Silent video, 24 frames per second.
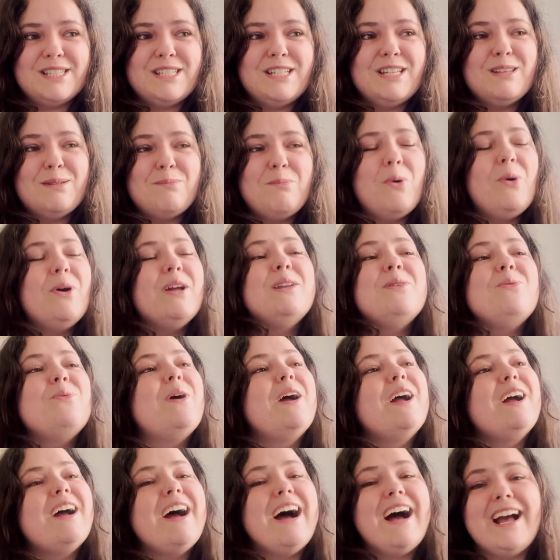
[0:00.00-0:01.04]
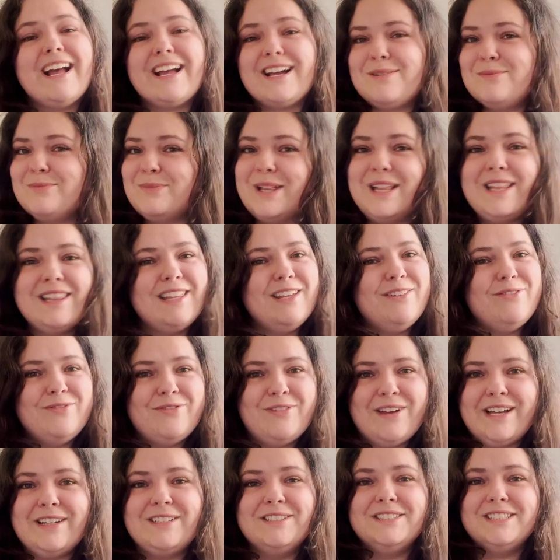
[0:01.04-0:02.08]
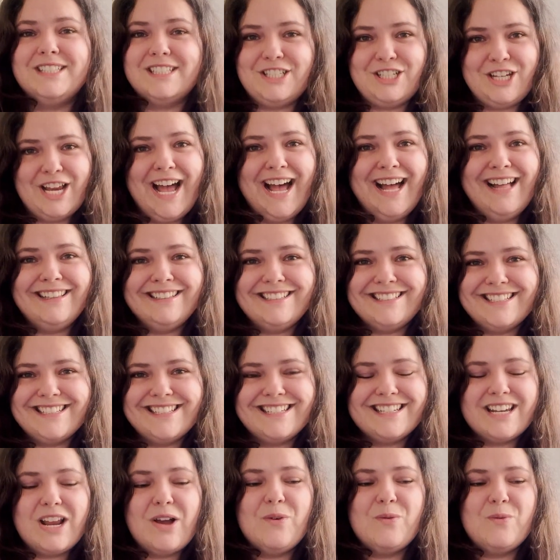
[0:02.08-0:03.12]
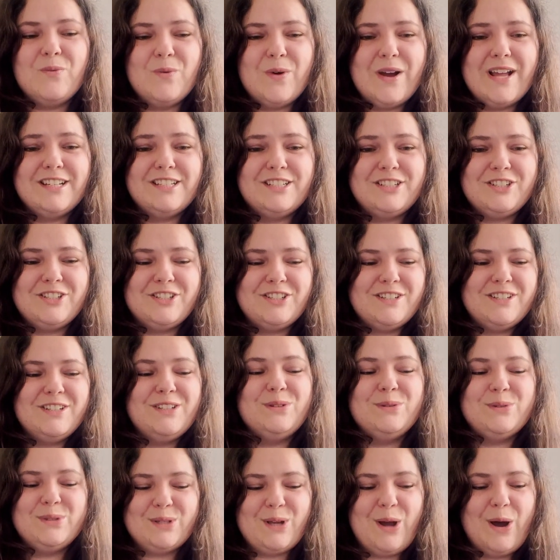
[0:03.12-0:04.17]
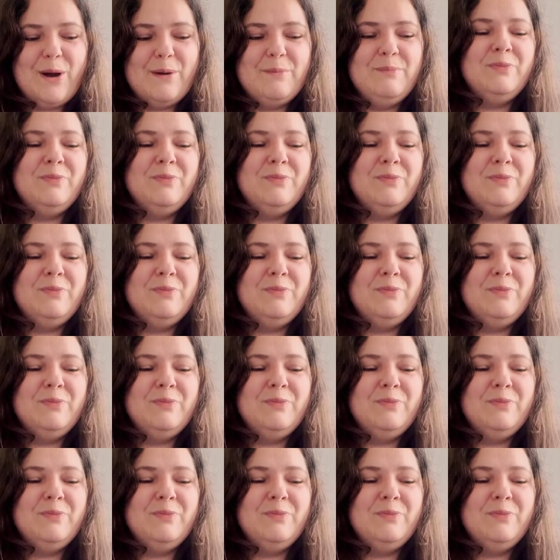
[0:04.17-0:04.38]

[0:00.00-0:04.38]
to the point where I completely failed the challenge, which you saw.